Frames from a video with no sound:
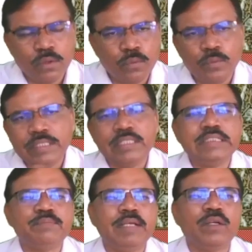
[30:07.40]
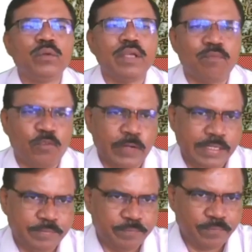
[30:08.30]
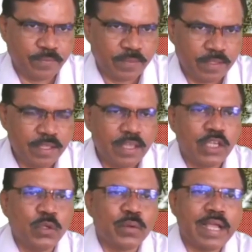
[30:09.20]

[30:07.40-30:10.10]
with respect to F1. You